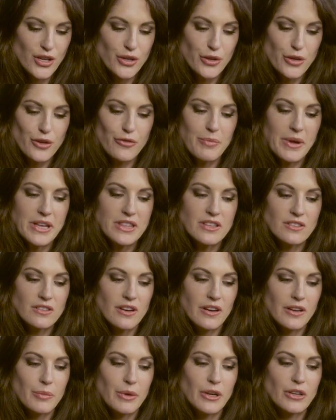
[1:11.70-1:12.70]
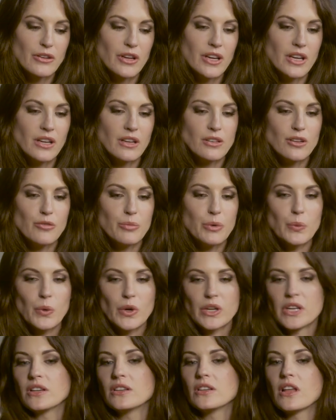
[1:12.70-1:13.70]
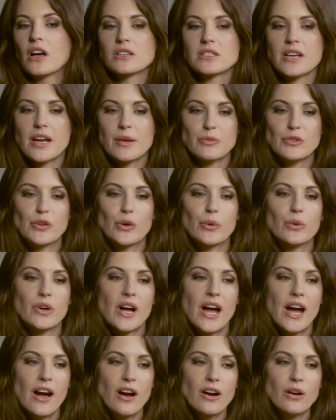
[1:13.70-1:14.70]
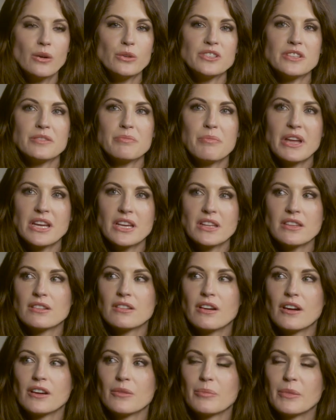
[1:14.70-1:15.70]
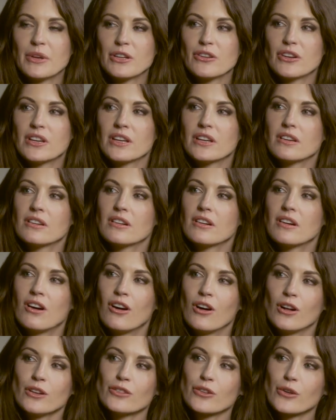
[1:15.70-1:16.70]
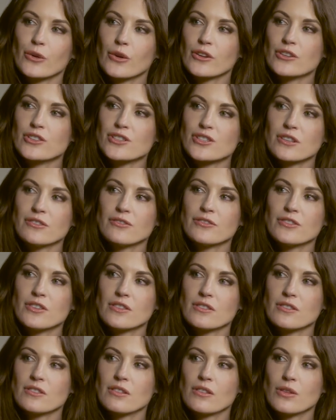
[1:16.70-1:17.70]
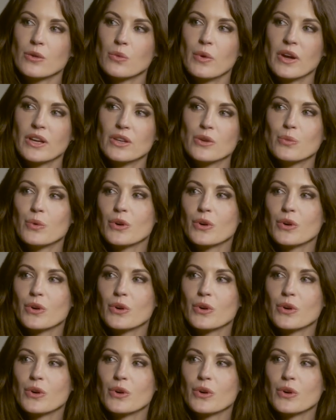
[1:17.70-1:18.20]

You know, you've made this documentary and you've been working a long time. So how did making the documentary alter or shift the way you